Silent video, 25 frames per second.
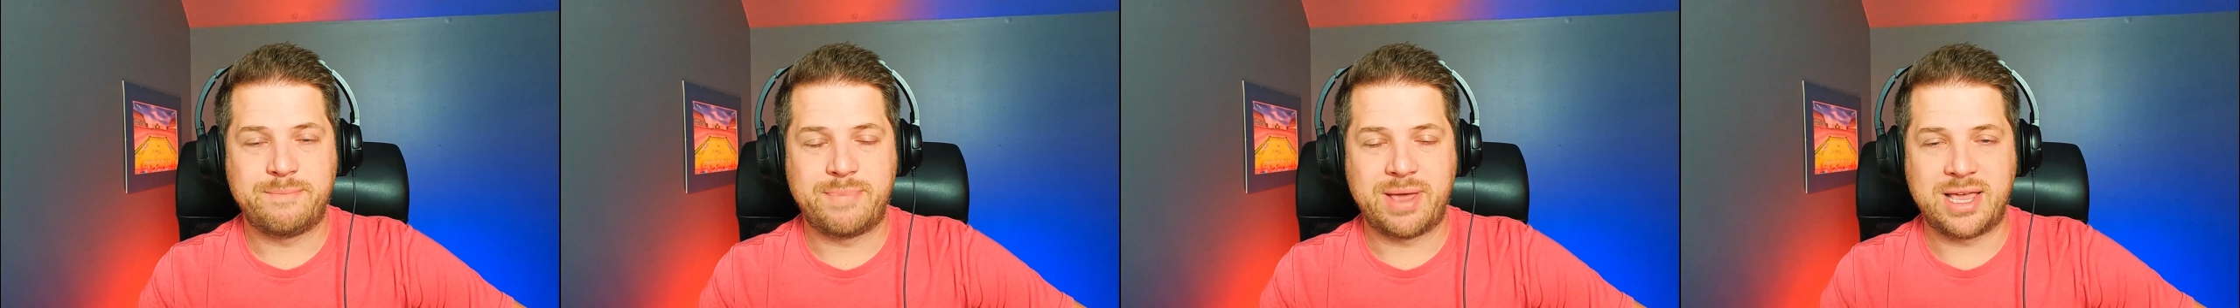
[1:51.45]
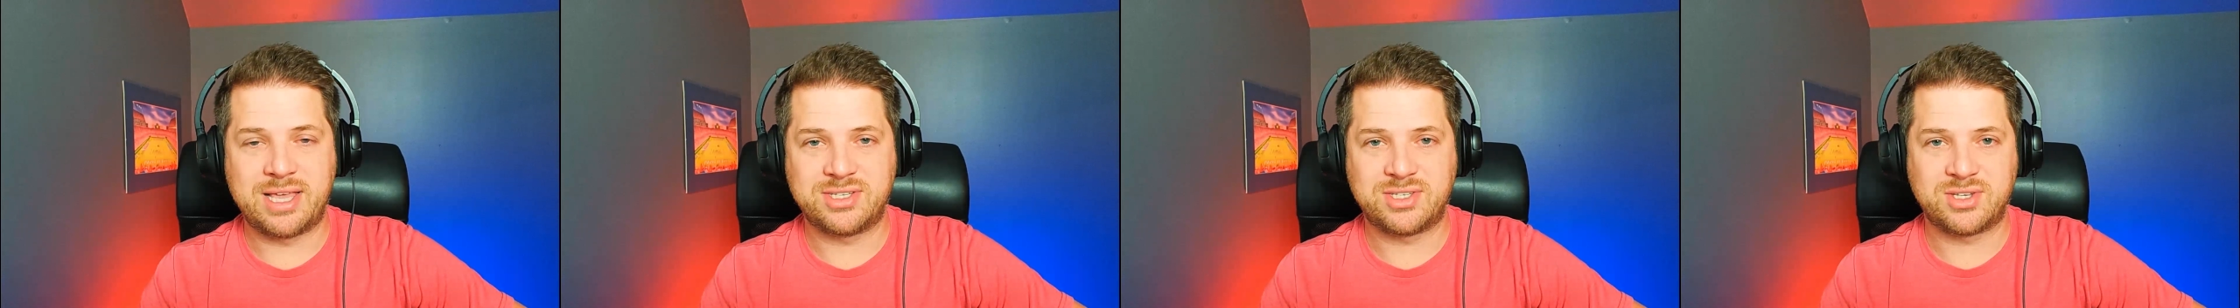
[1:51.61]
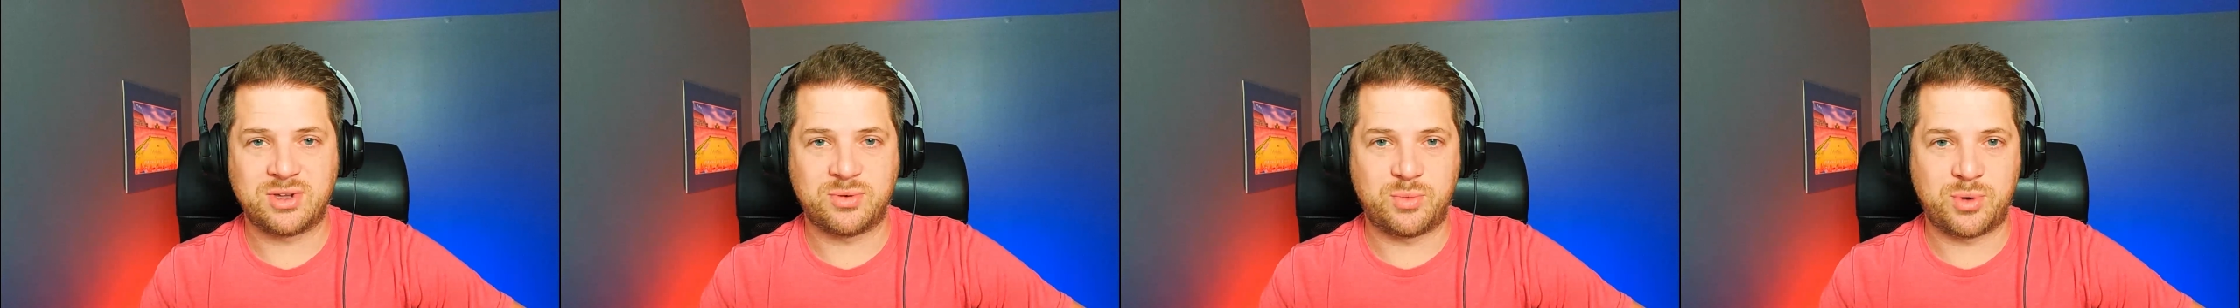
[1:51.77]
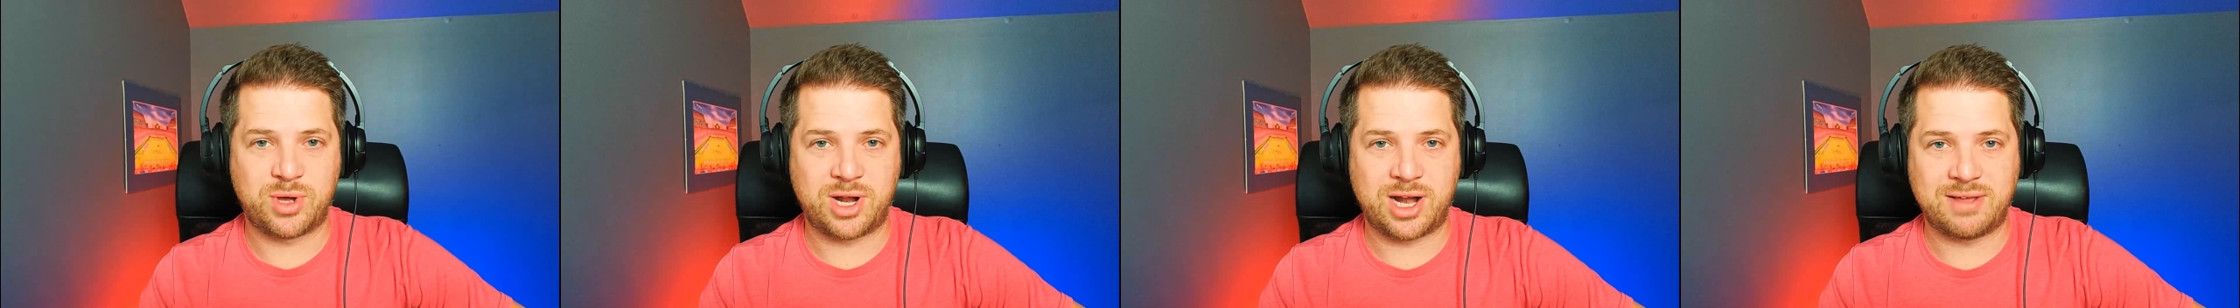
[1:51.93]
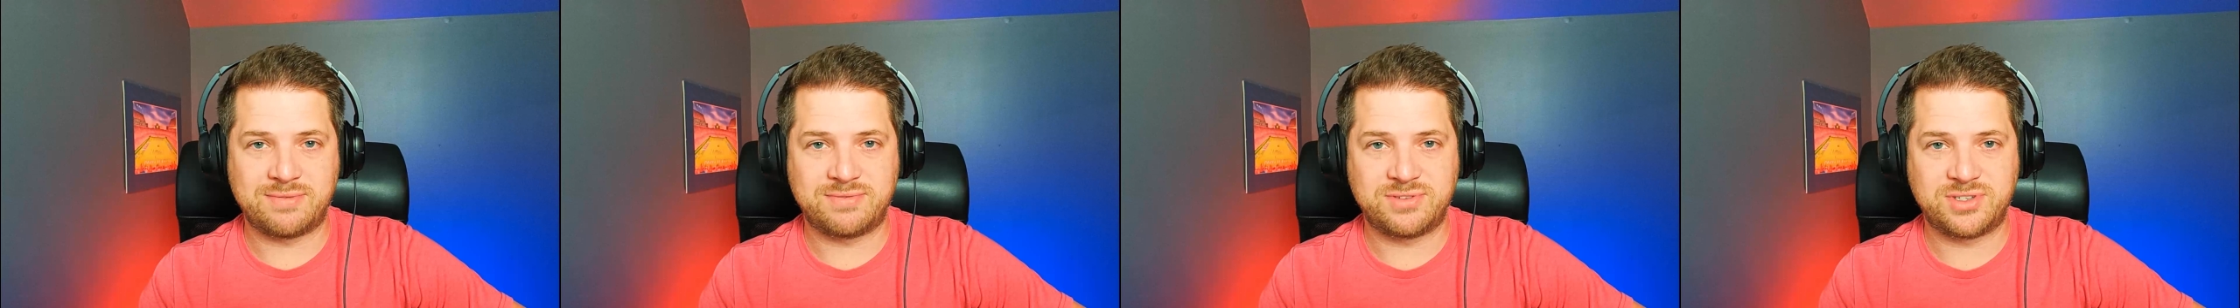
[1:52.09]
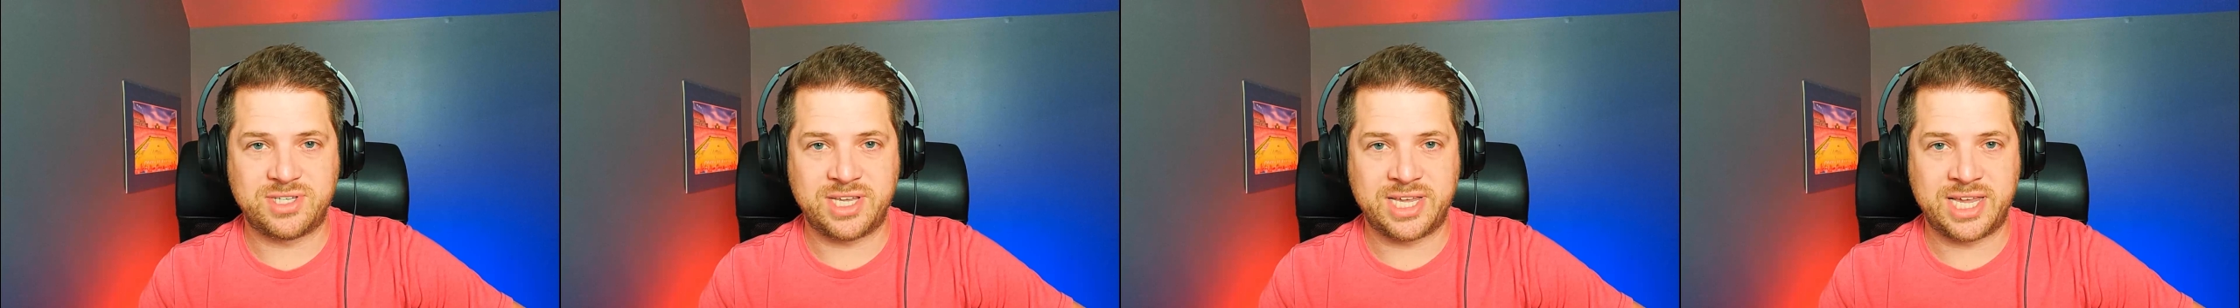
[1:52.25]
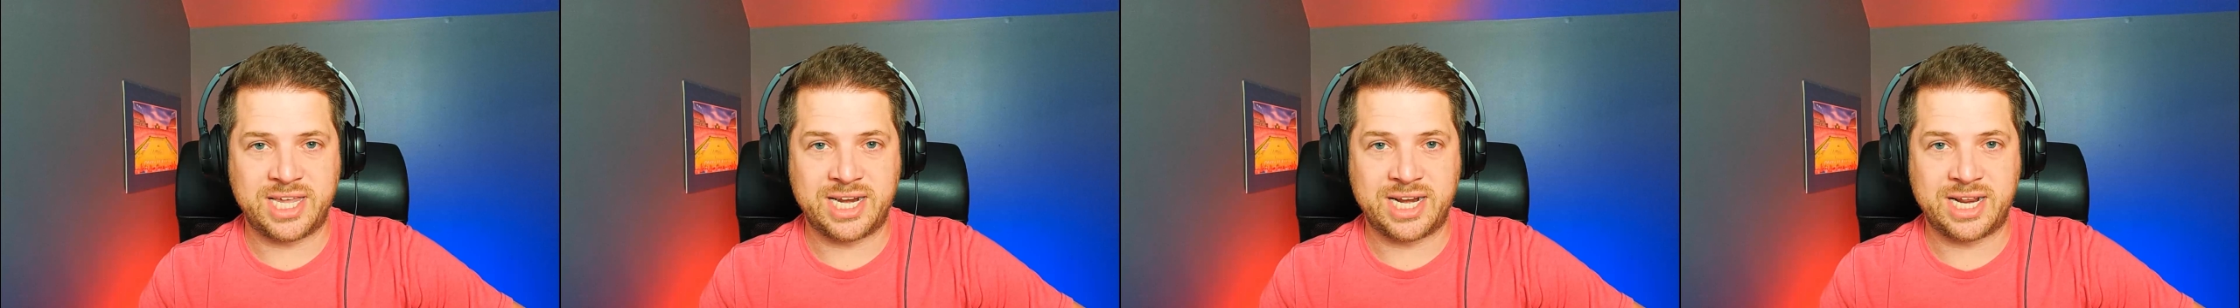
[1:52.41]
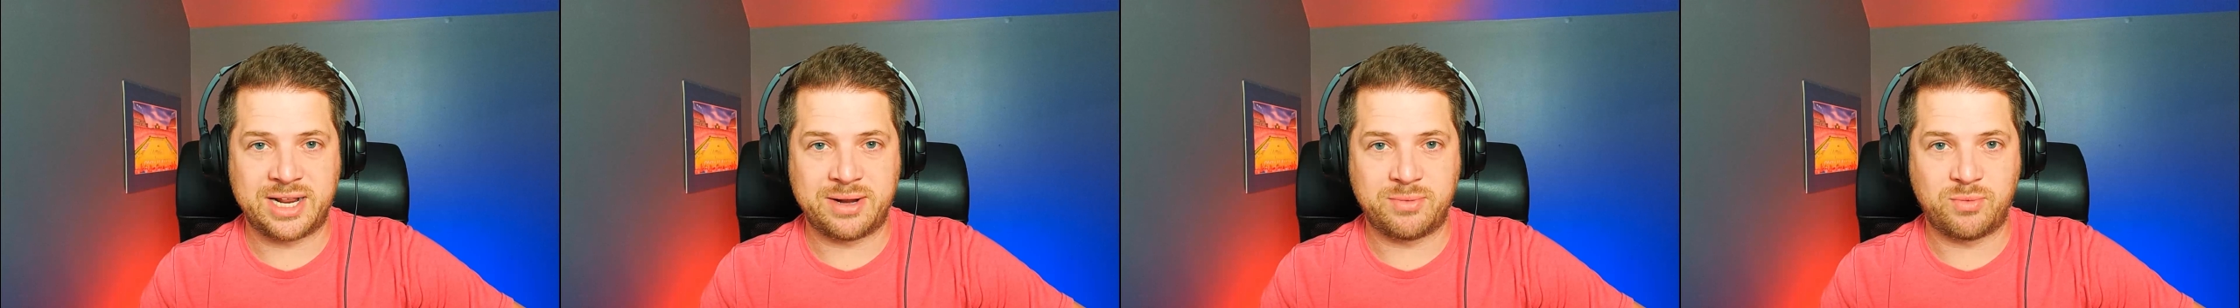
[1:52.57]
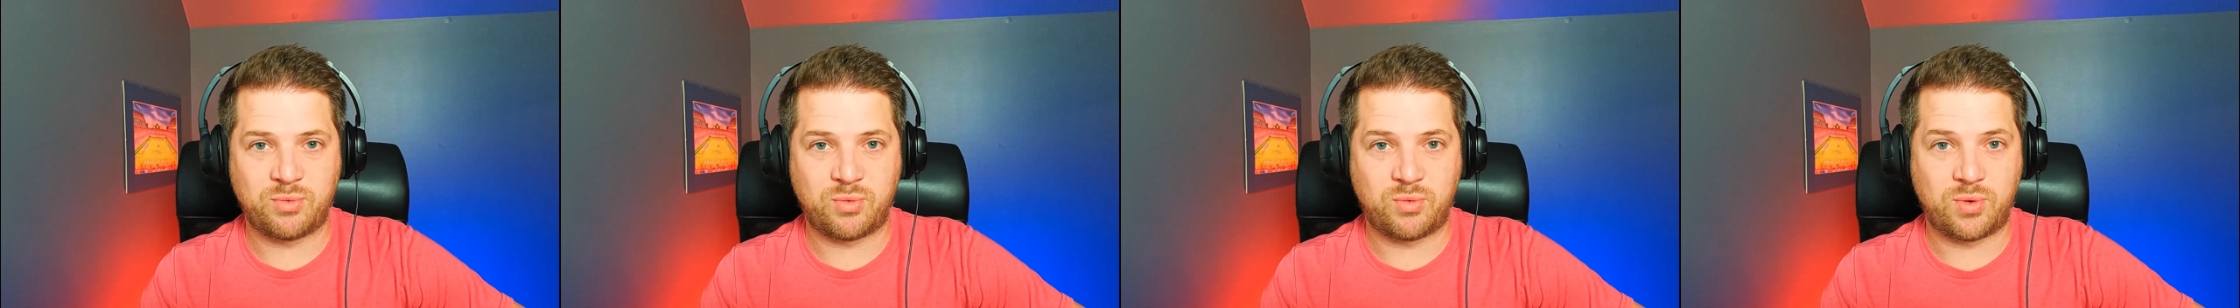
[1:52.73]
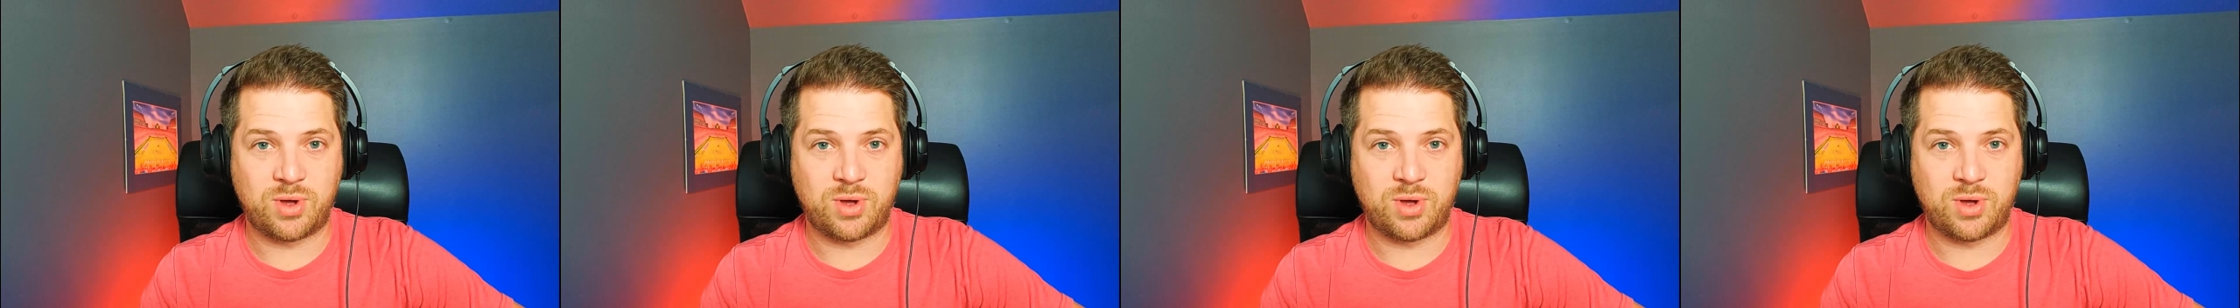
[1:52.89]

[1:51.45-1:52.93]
based on what I've seen and